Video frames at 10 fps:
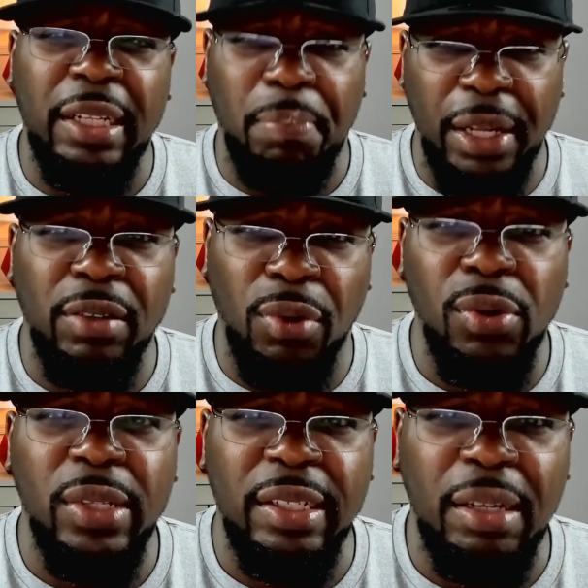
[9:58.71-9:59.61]
play the
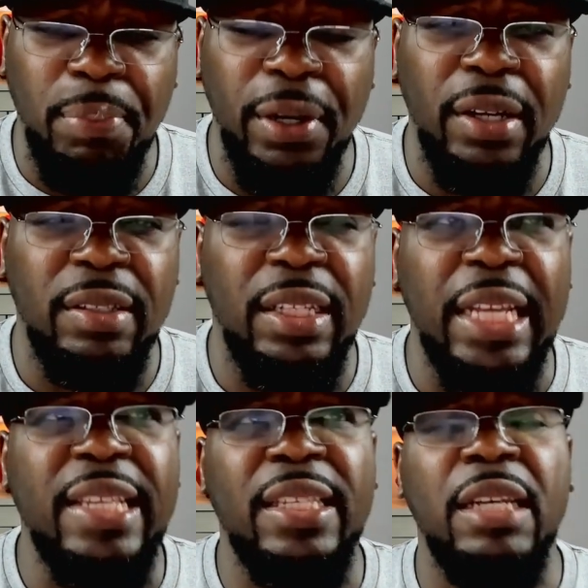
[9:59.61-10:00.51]
role of their parents.
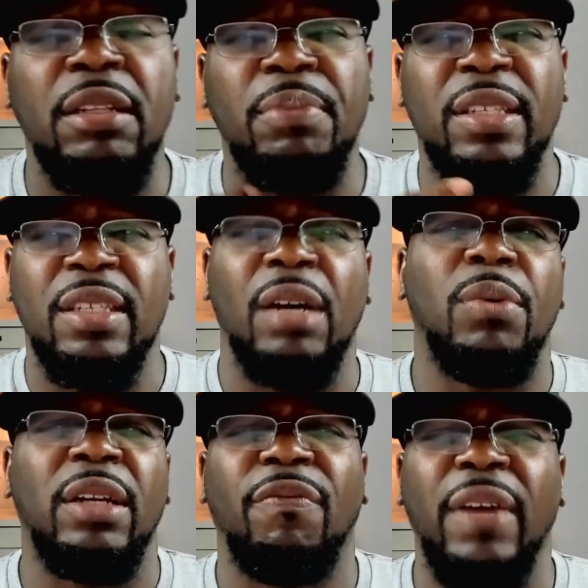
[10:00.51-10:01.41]
They seem to be
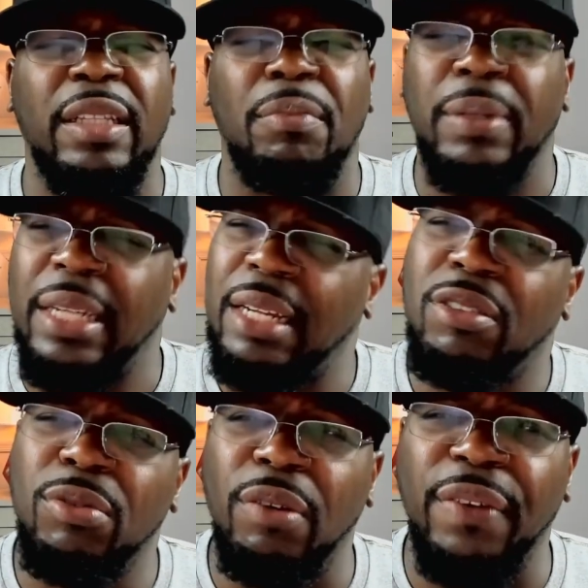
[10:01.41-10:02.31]
somewhat affected, but not
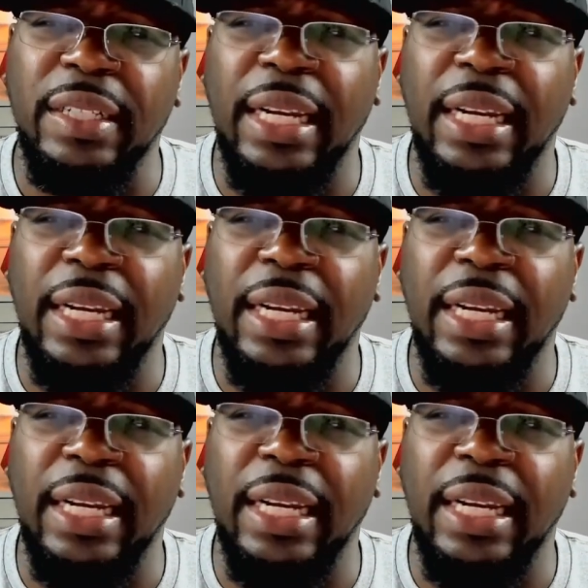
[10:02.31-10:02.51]
too affected. I